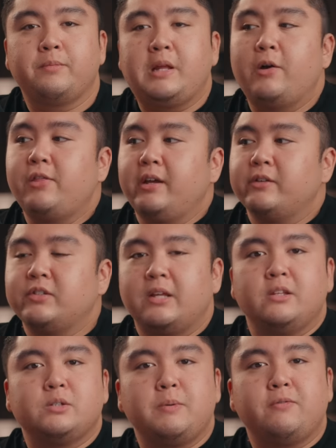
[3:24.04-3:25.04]
Now, I think I've said
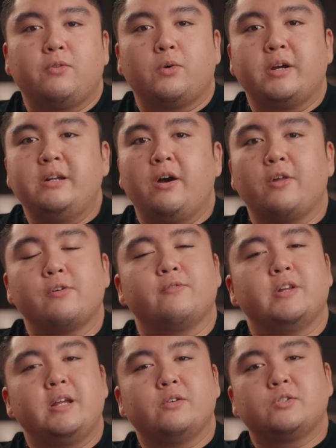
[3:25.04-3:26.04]
this before in other
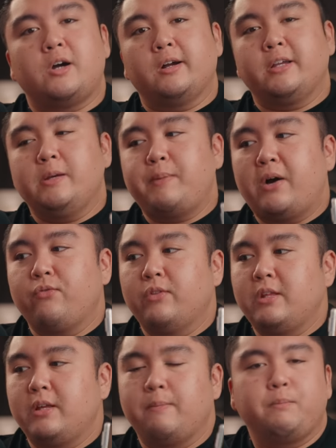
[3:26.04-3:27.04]
videos talking about
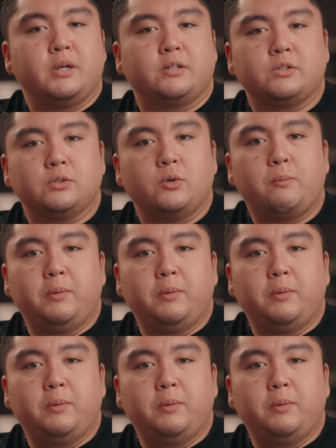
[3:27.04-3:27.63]
the Pixel,